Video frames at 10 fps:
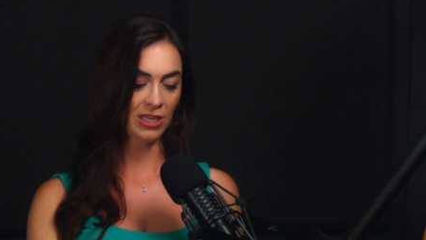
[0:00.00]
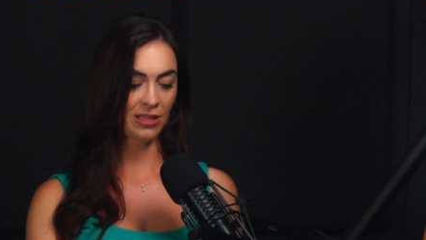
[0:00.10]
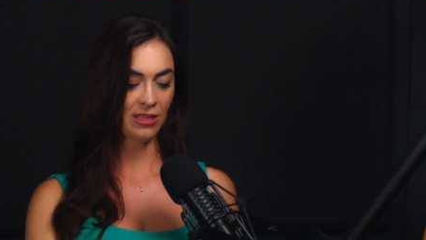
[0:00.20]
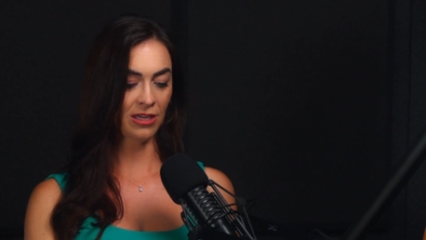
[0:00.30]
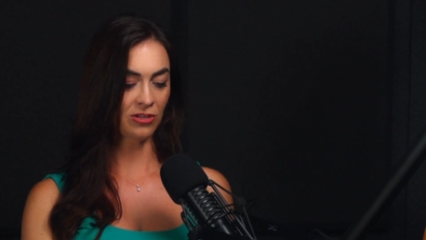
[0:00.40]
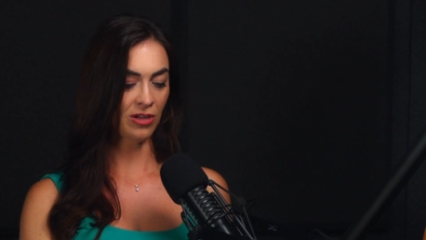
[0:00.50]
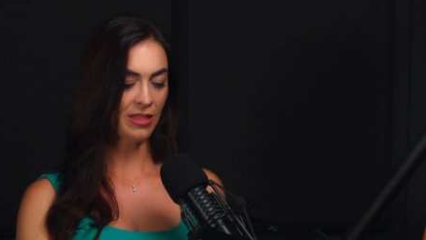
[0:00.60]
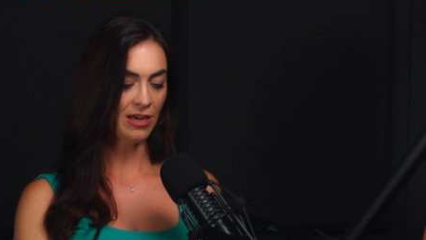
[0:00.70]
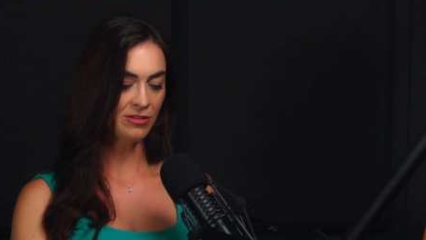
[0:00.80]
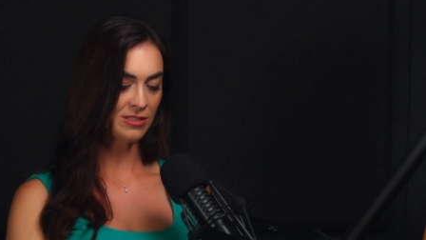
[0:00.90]
anything under a
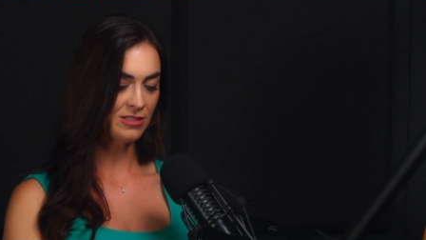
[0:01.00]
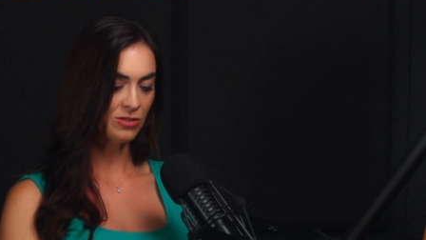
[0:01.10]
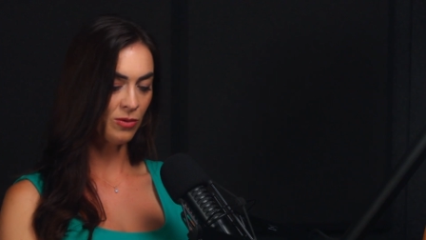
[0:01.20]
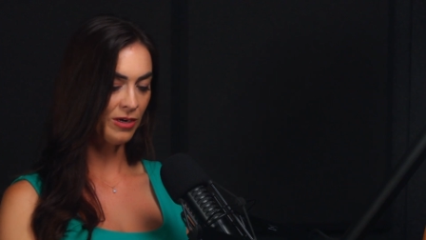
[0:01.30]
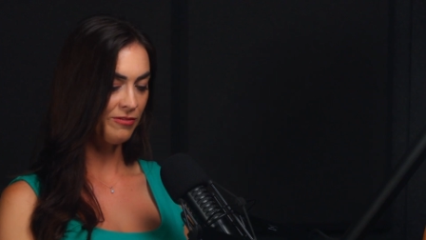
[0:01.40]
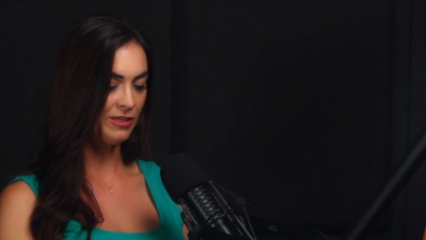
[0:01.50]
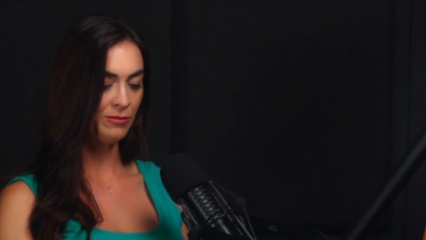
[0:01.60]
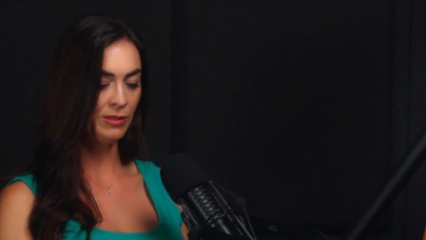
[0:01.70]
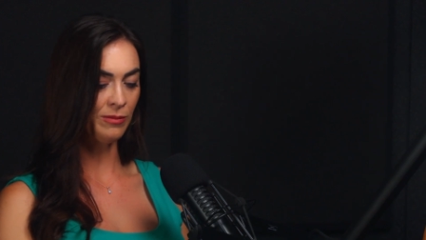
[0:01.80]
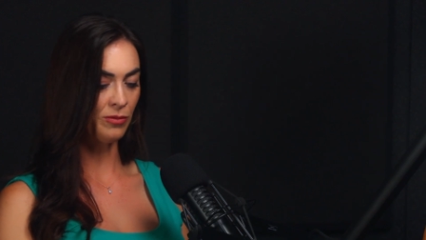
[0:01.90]
thousand square feet,
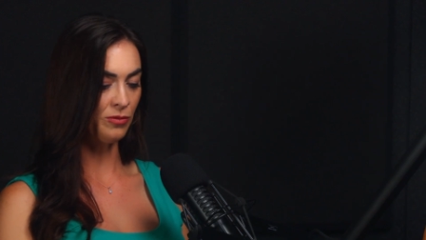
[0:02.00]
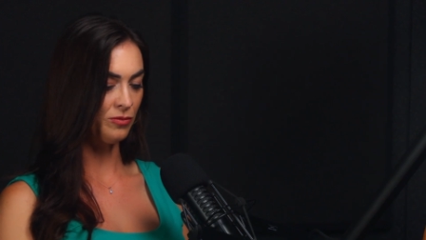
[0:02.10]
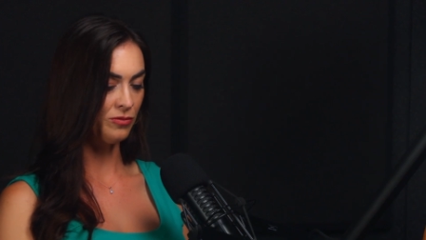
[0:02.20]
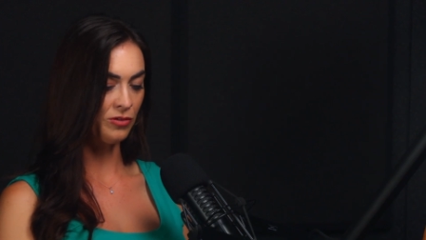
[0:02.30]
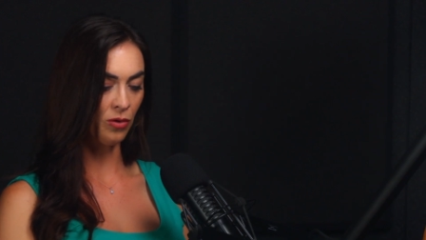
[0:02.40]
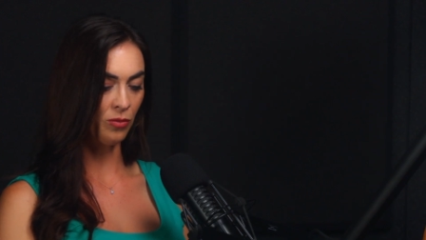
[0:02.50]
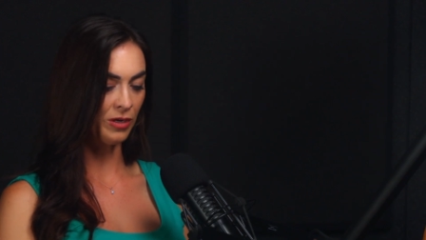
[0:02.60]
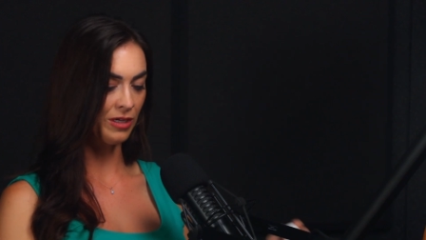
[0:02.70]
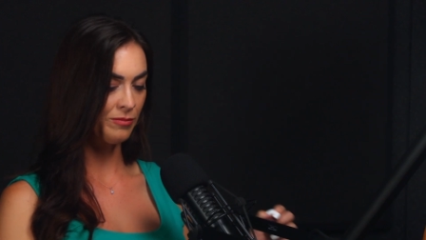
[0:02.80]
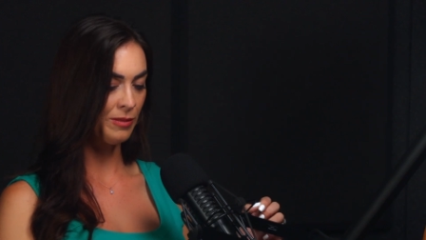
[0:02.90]
people don't
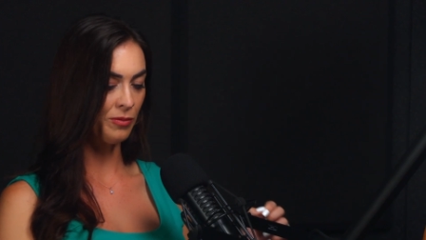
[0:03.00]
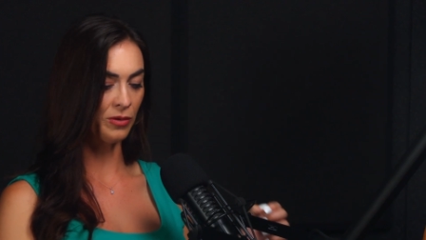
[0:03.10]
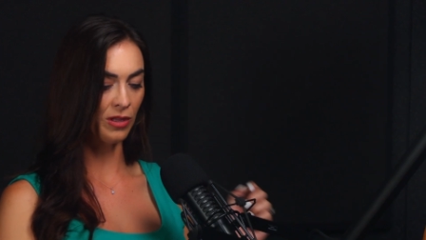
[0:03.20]
want it. People want